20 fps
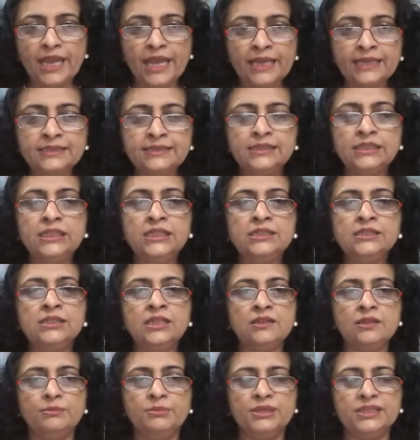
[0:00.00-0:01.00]
excellence
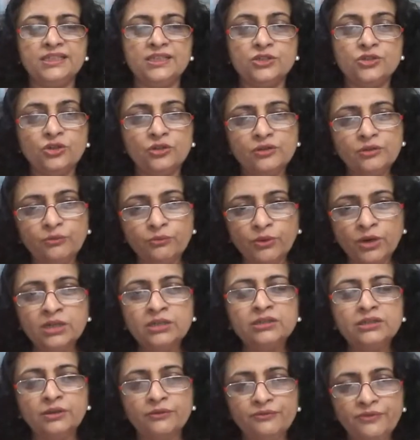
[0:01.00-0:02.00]
in the business, or the
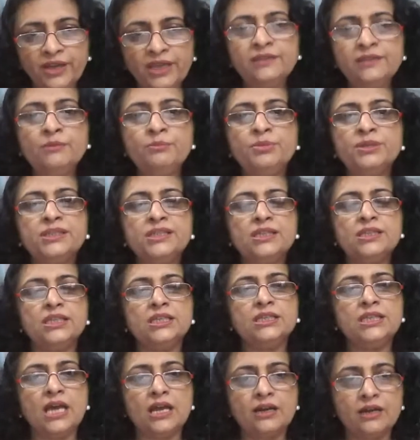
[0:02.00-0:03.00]
work way the
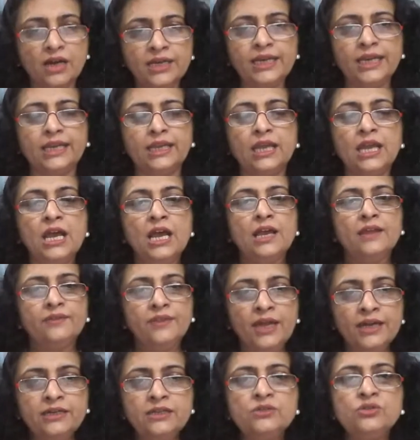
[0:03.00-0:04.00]
businesses are running,
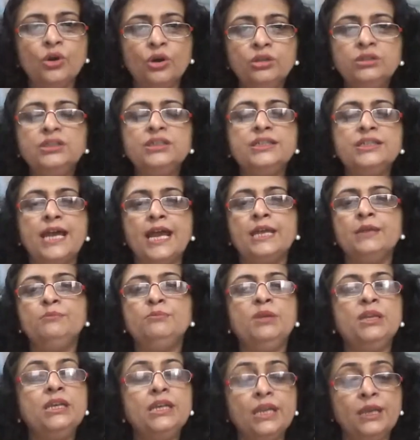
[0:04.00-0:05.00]
that is all the
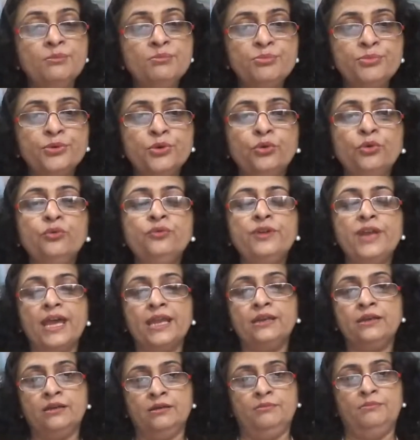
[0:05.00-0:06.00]
time been improved
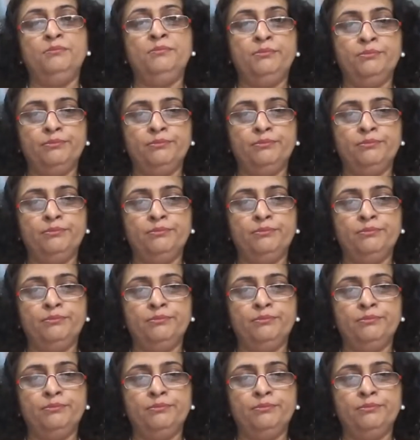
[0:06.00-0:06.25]
and